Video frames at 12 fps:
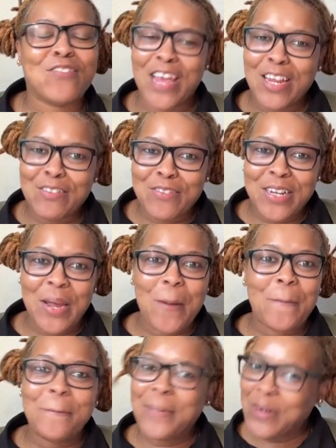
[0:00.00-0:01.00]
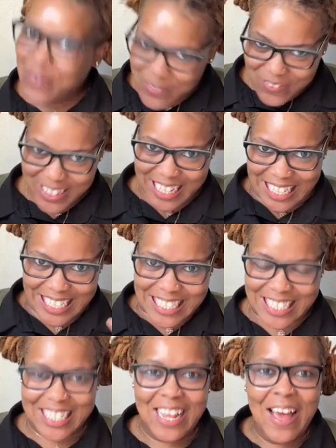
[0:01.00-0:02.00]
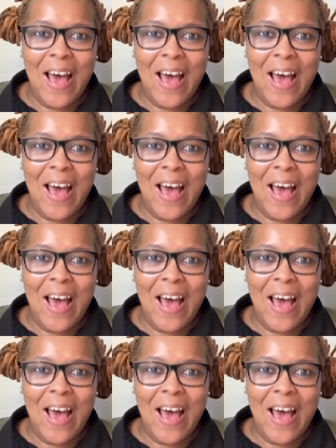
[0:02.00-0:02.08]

favorite movies.